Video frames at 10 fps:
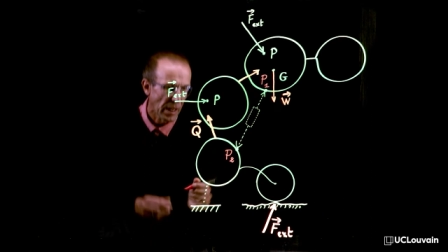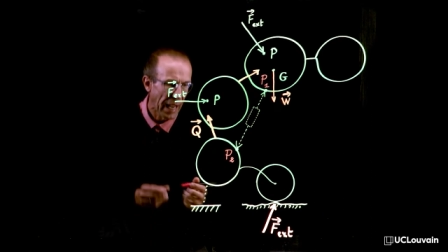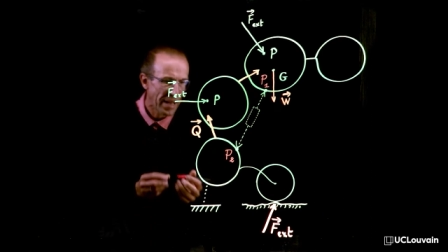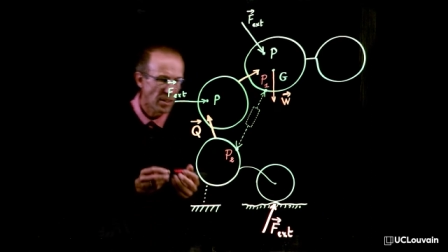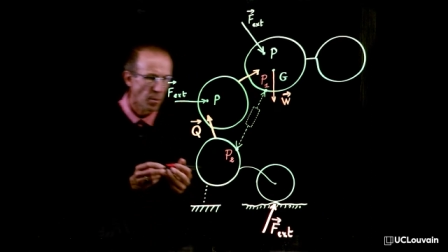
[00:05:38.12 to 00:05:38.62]

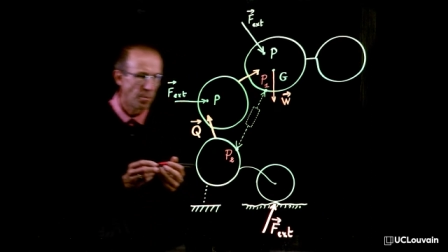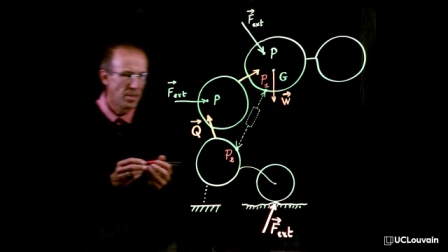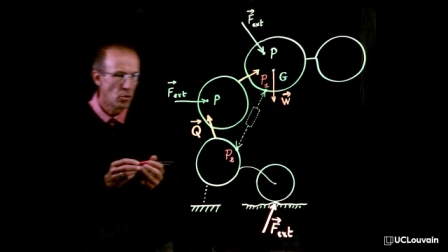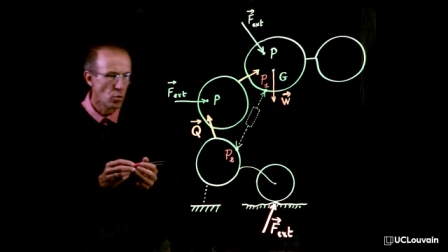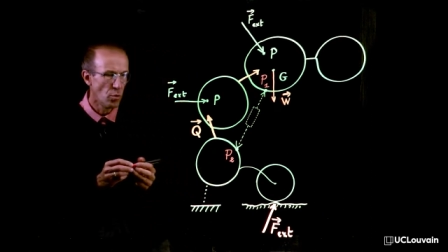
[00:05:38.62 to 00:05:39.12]
and
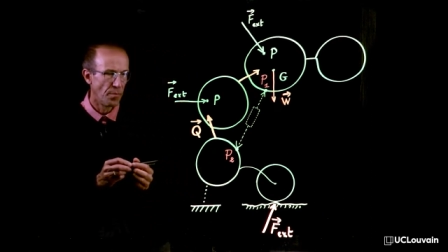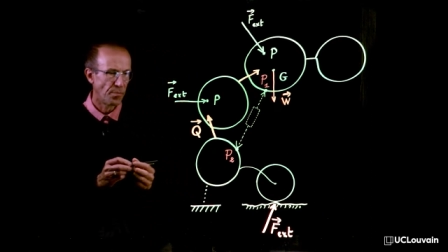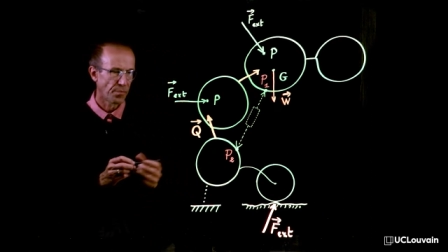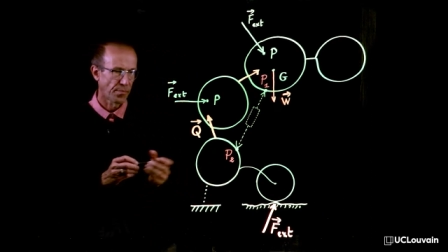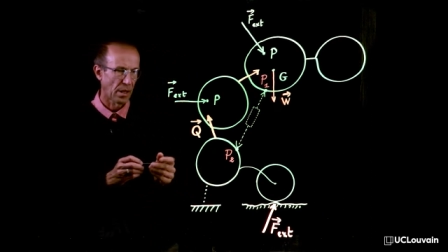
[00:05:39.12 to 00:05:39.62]
P2
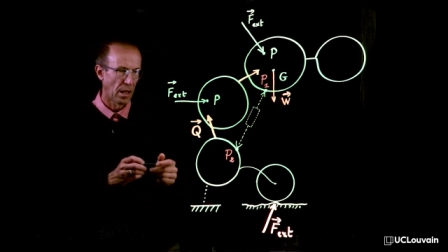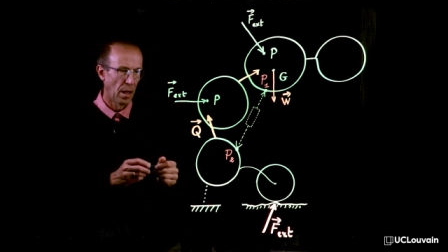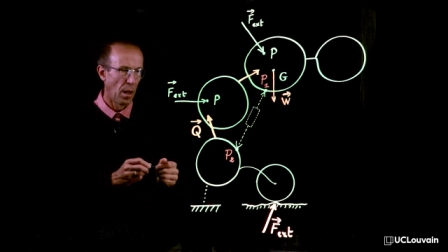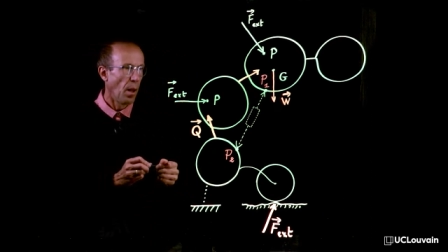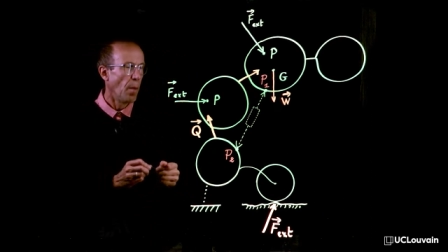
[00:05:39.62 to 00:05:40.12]

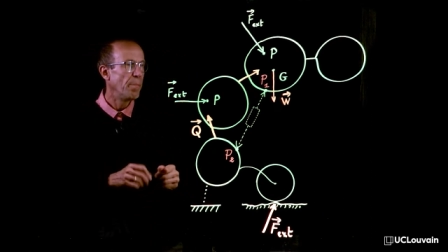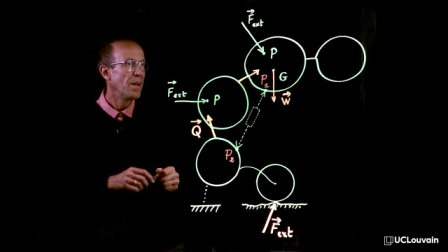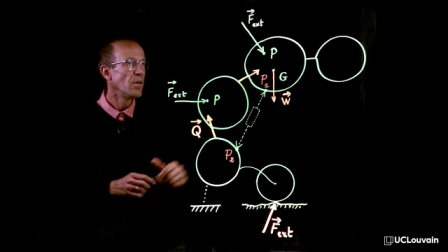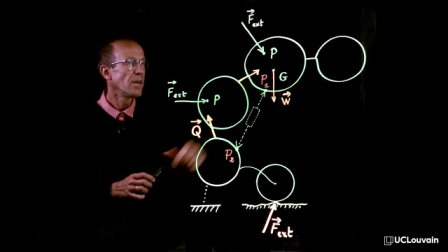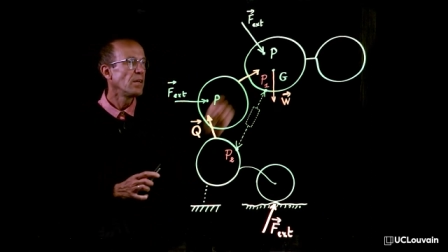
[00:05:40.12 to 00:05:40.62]

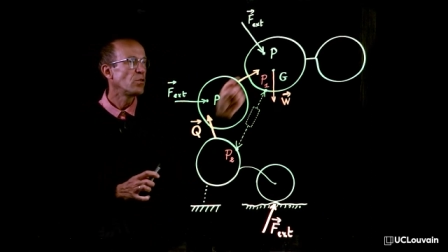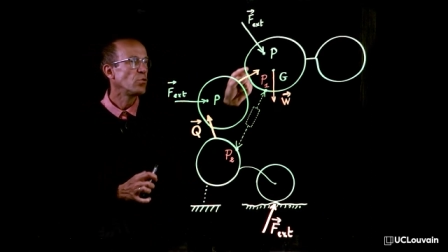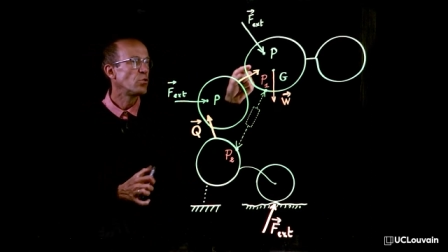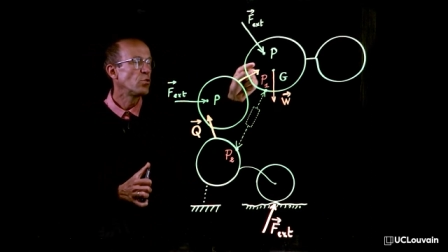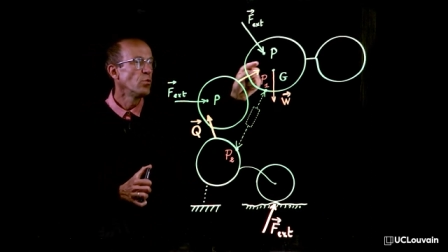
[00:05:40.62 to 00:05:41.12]
belonging to
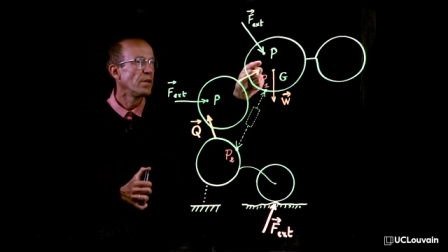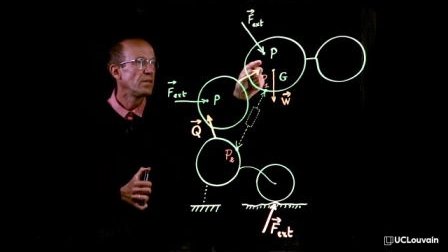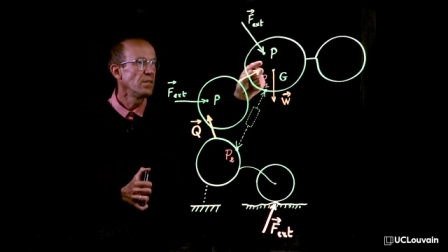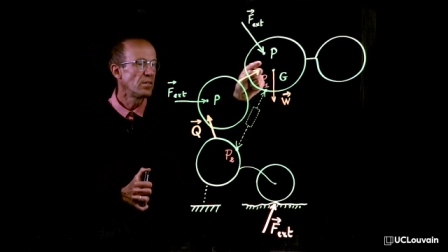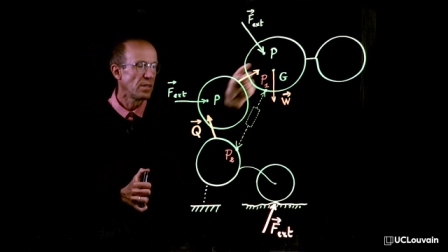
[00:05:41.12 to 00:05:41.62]
two
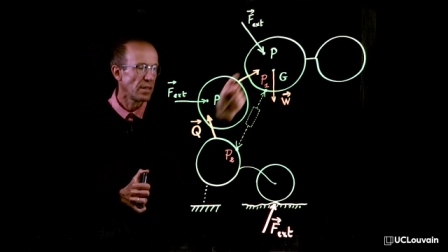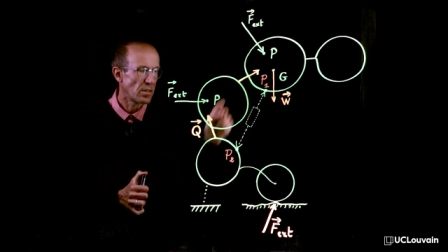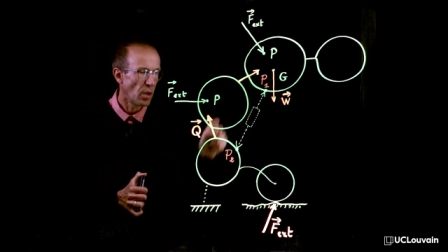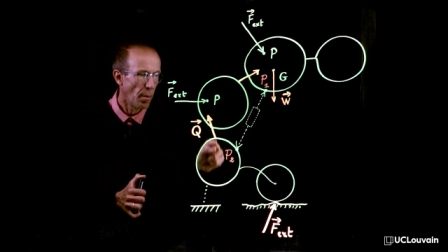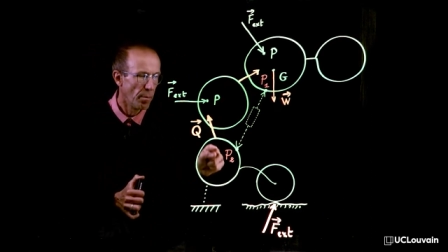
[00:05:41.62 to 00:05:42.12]
distinct
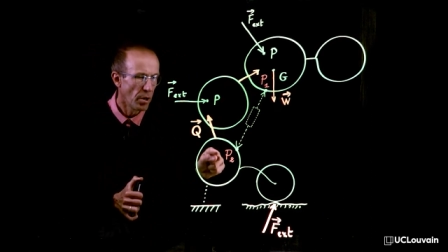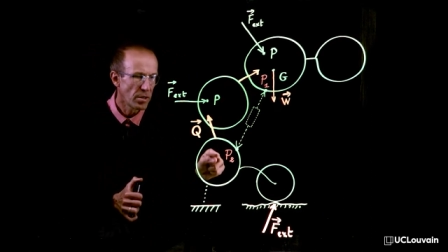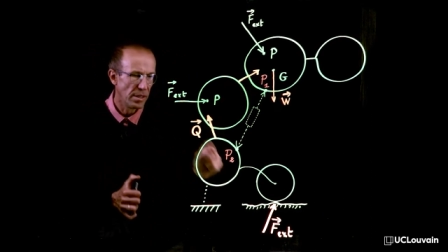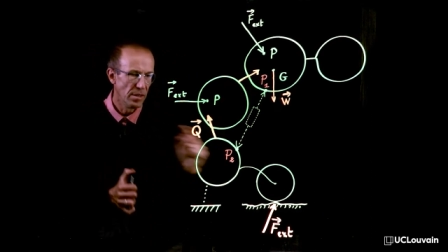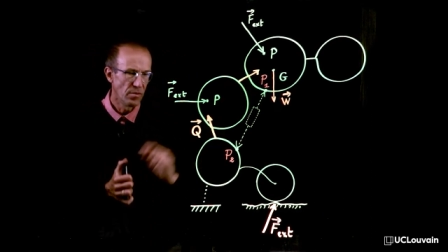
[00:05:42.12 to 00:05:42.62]

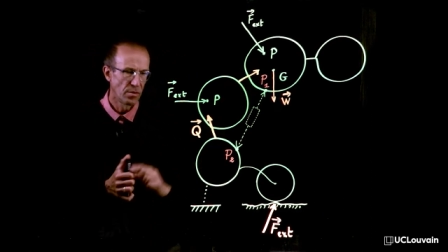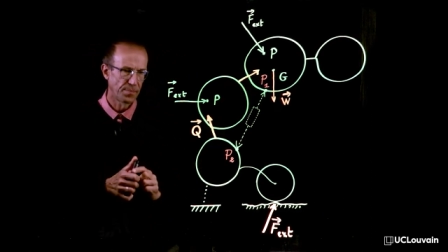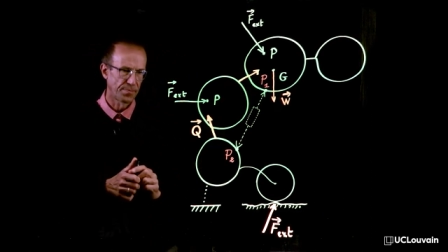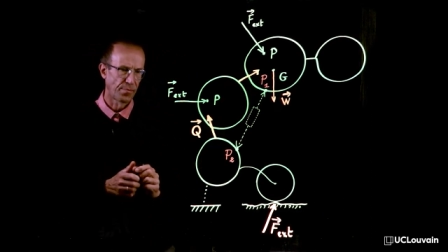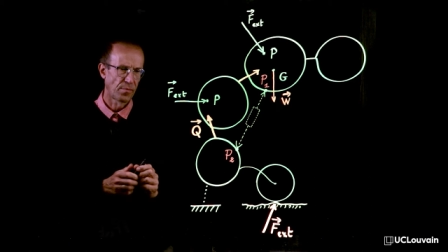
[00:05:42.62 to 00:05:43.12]
bodies,
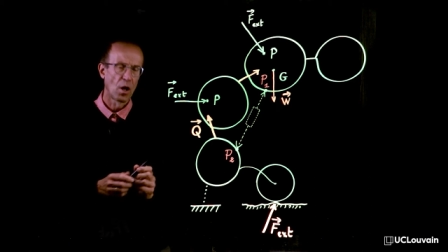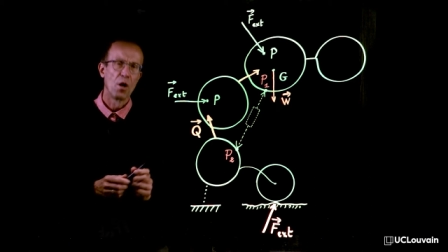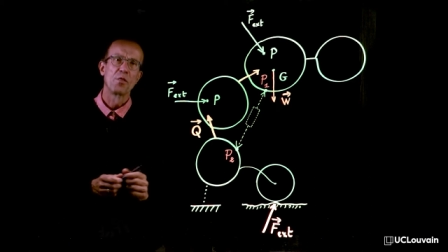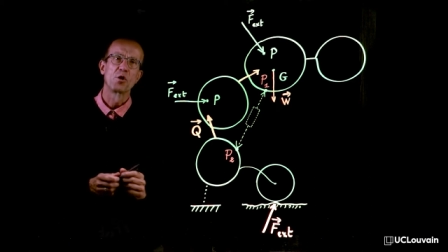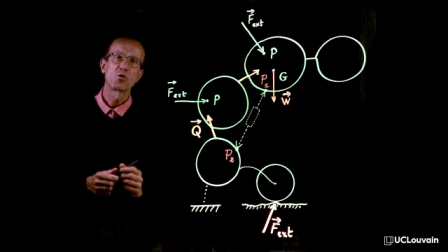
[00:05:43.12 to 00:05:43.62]

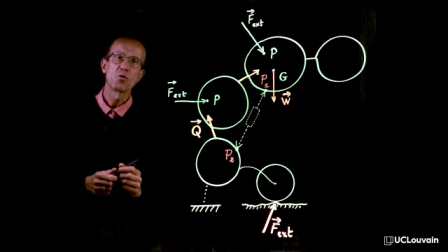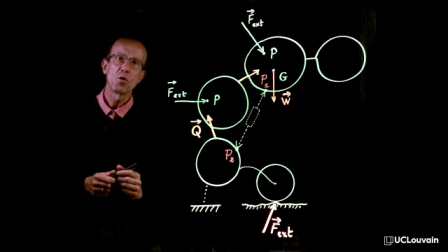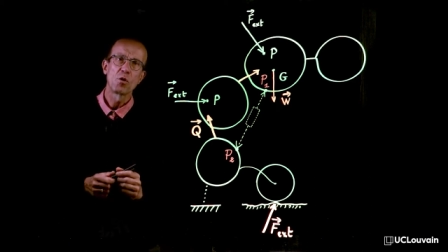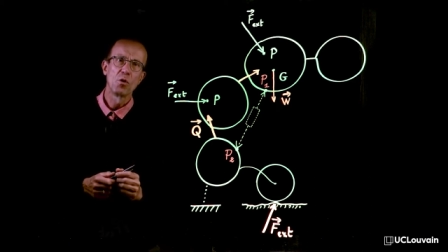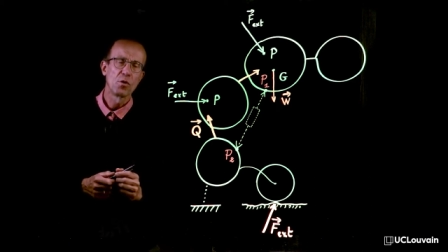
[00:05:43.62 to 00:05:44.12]
the
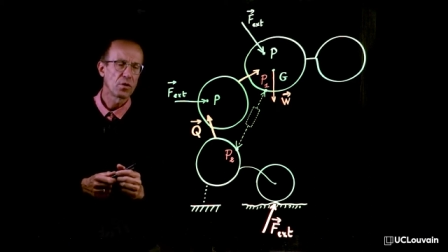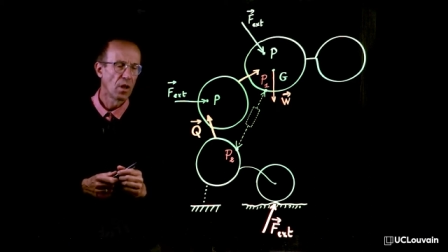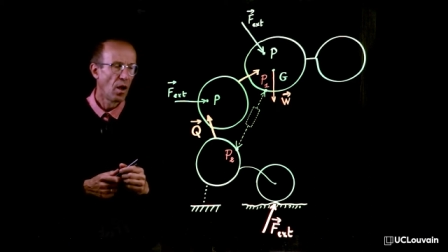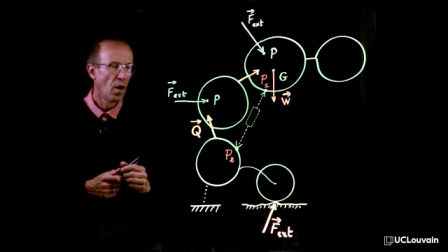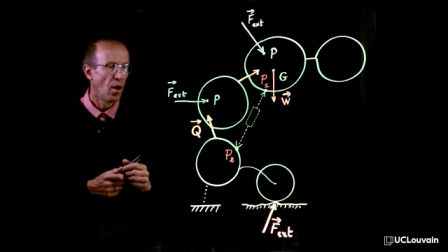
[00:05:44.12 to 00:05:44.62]
so-called
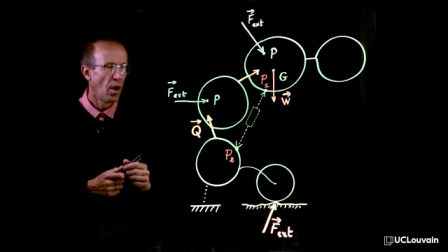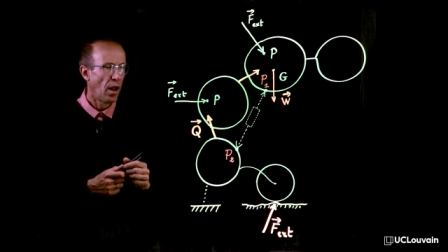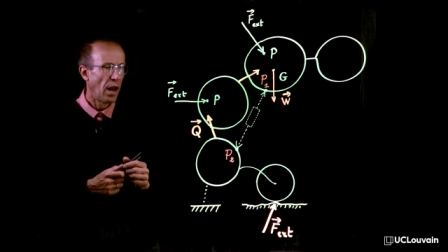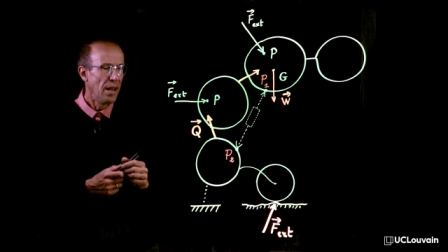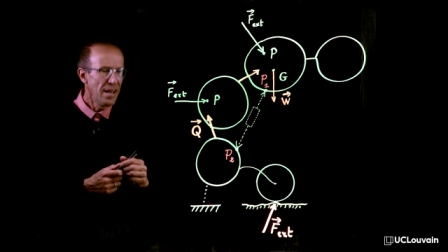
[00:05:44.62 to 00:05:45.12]

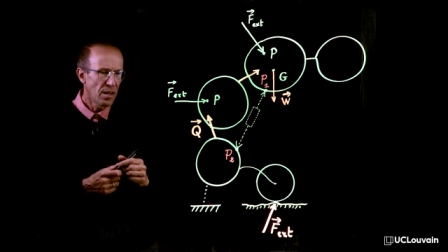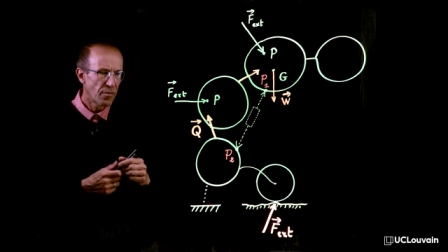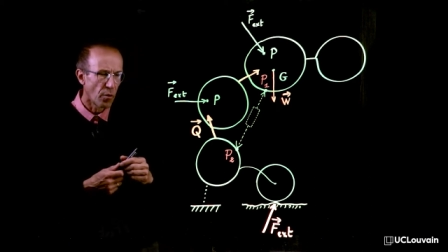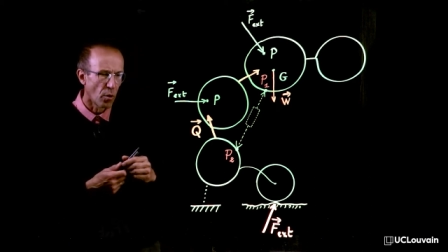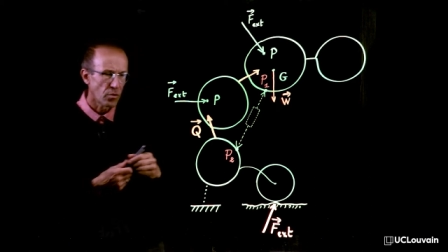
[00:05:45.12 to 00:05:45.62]
link
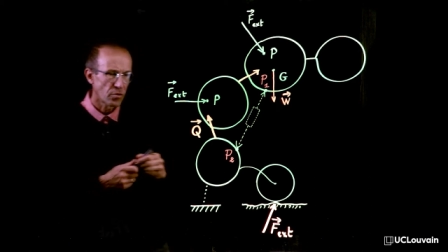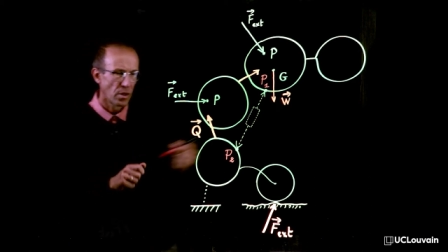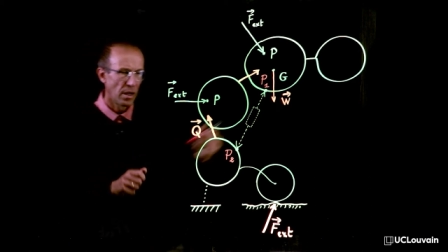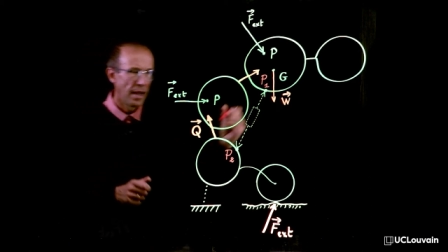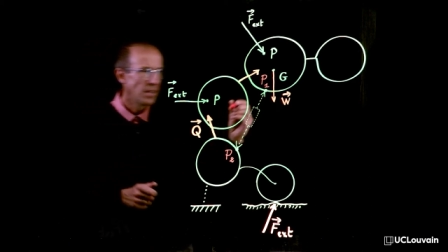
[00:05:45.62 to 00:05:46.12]
force
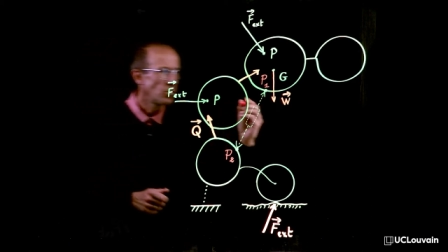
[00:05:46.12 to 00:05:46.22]
has